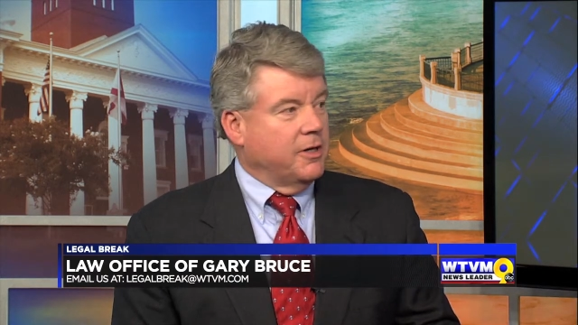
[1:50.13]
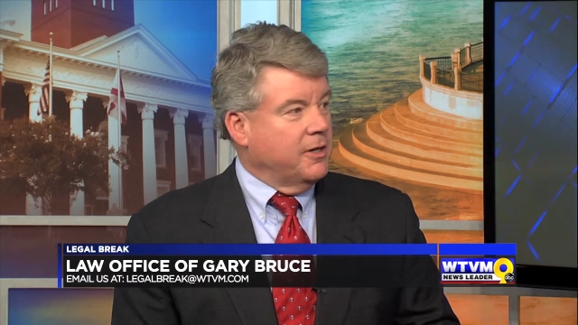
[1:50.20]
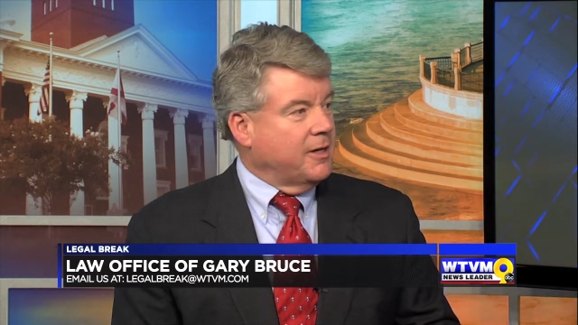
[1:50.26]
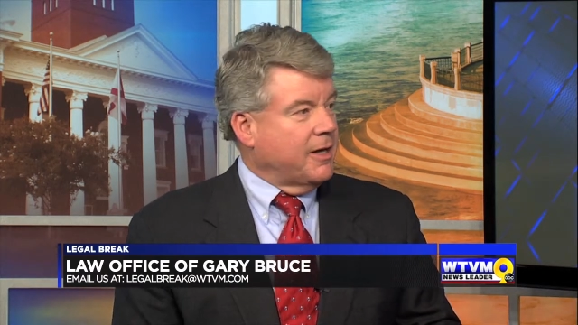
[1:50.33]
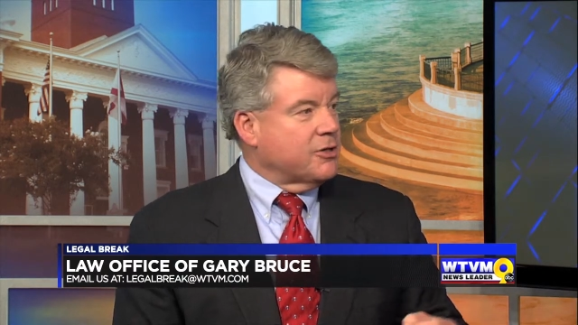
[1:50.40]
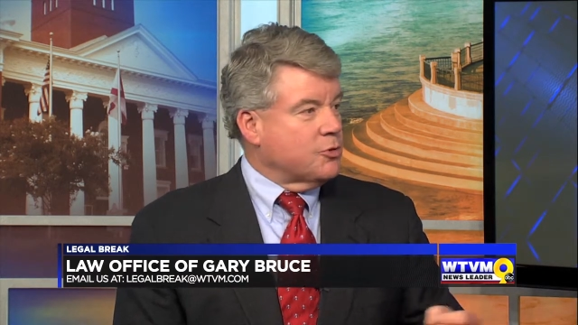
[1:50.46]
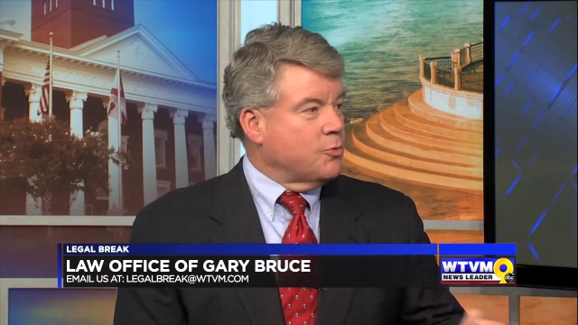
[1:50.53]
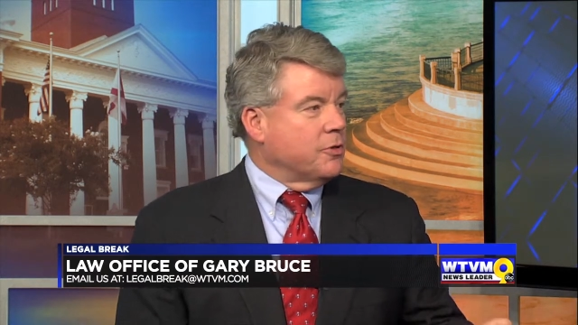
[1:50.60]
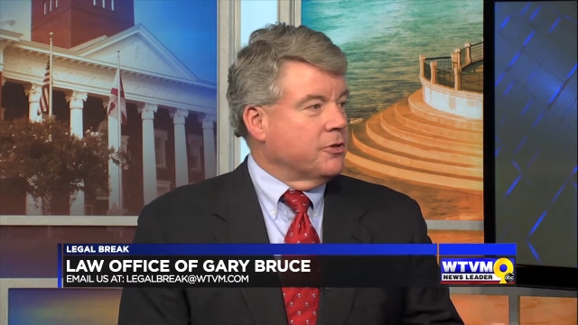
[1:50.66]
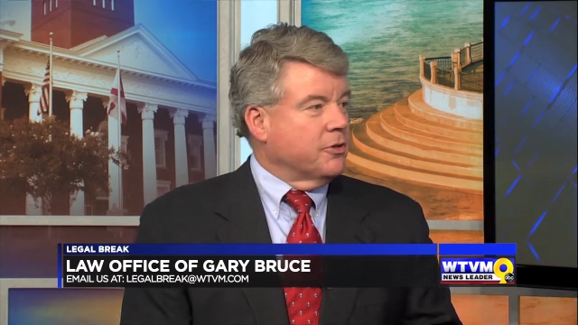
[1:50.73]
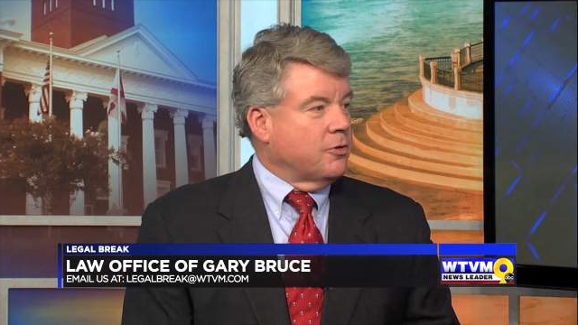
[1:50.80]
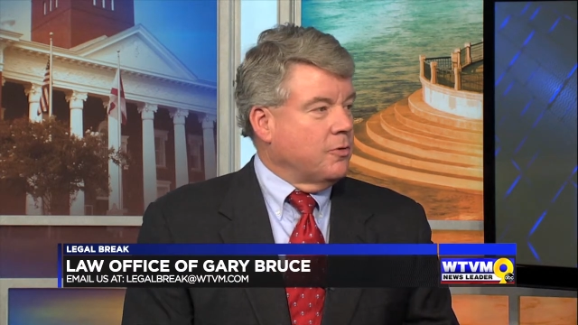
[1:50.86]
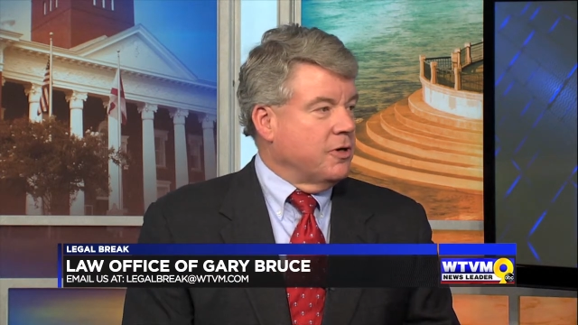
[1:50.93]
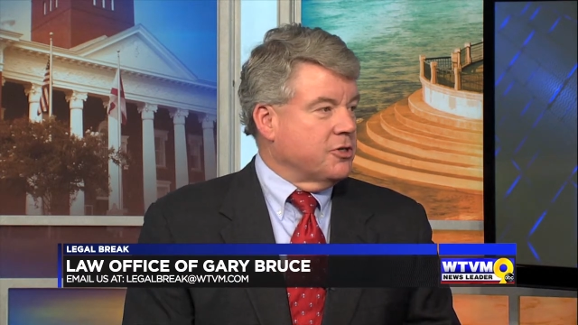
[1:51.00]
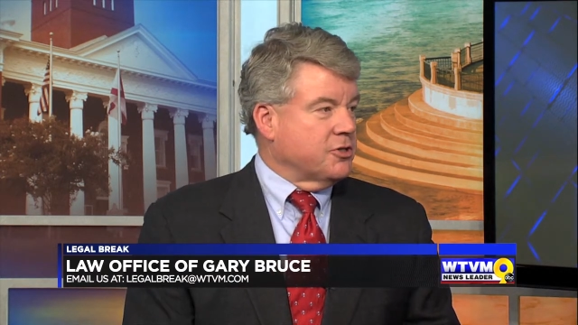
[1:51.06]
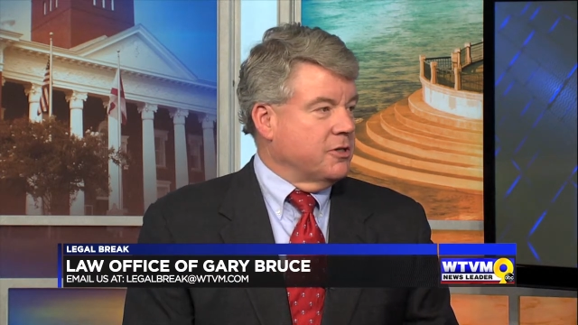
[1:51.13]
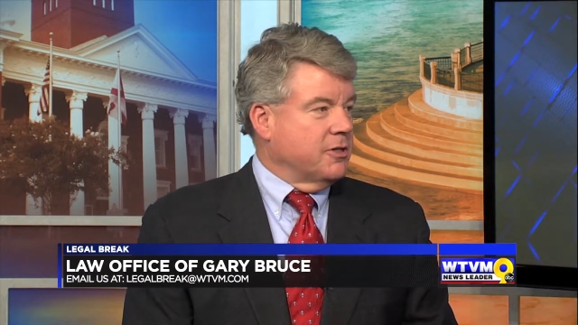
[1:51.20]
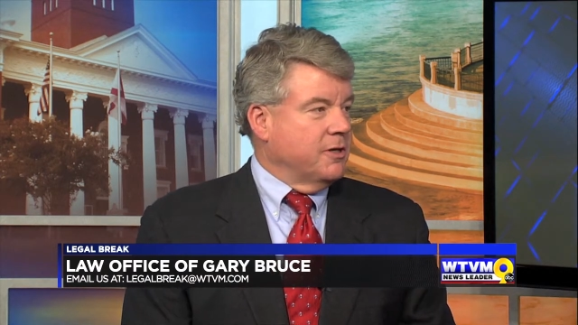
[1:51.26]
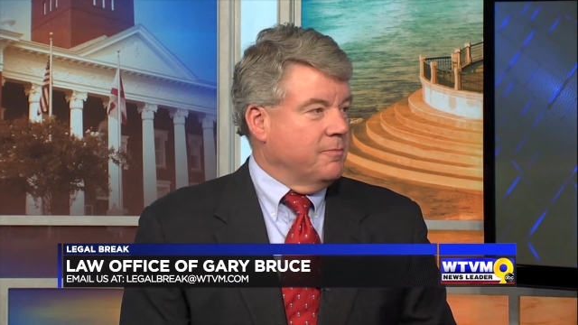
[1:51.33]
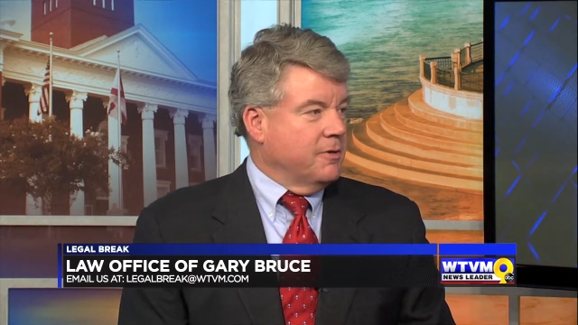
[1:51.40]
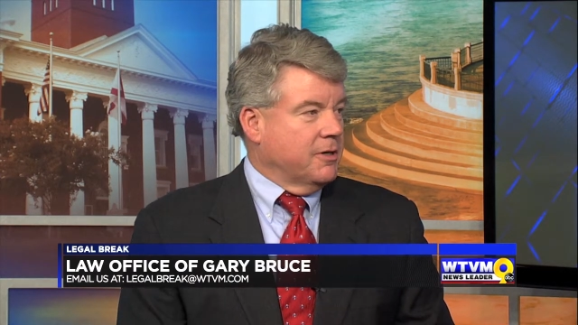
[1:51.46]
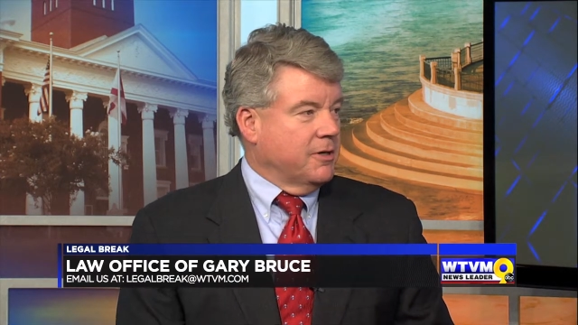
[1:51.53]
And that's what the question
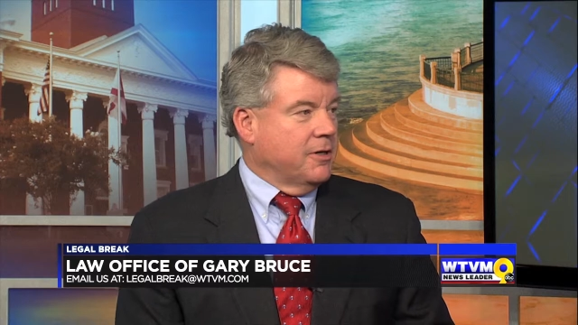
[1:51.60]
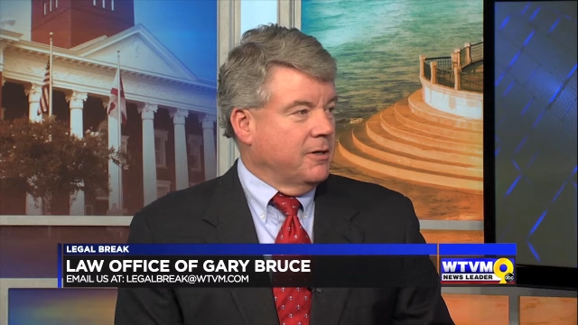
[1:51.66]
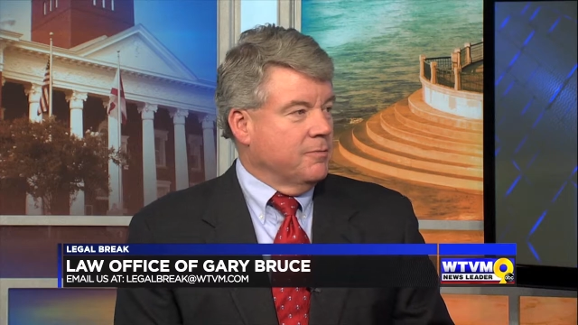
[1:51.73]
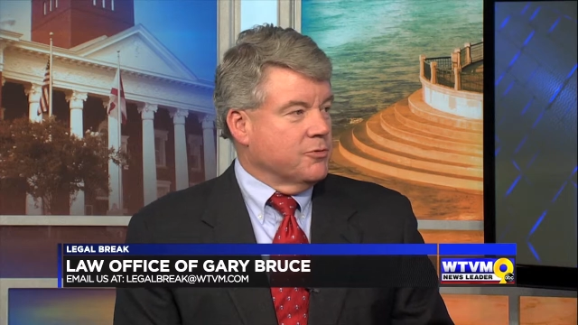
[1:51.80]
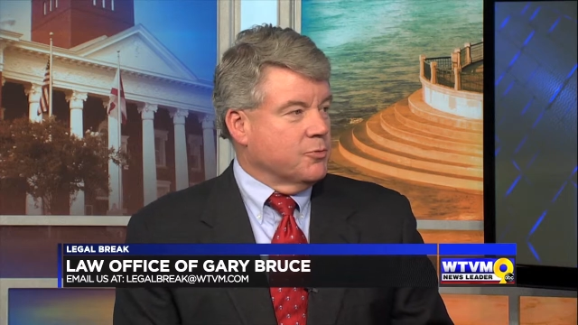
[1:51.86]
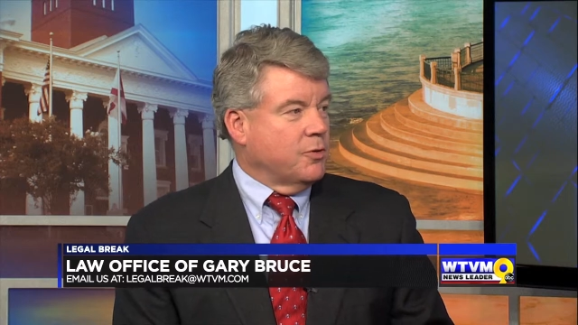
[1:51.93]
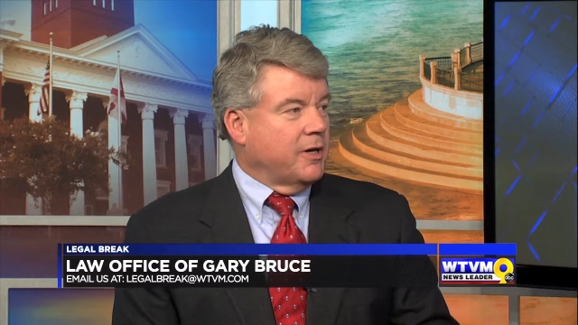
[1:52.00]
then becomes.